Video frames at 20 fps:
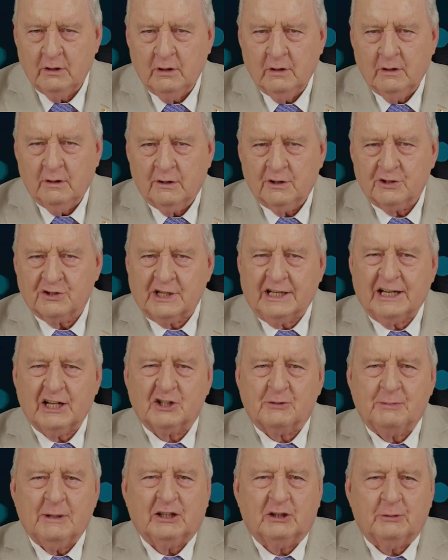The Senate's
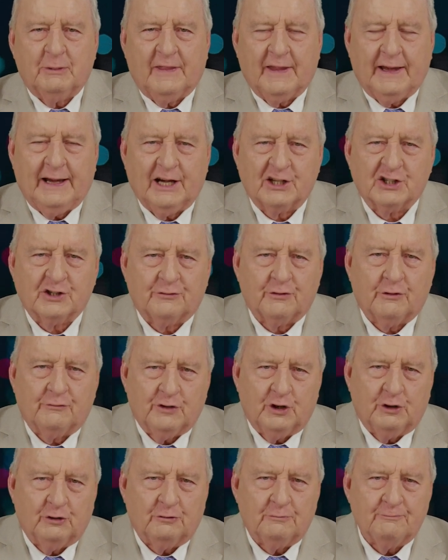meant to be the House of
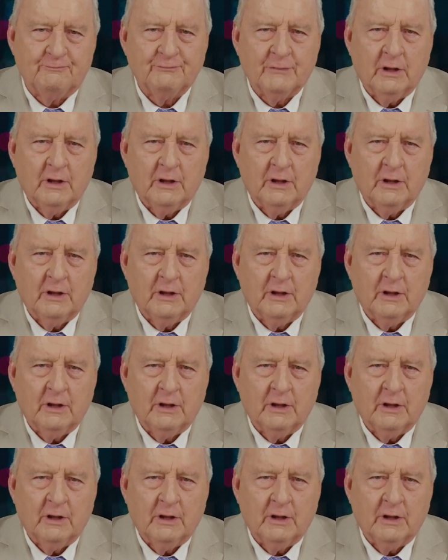Review.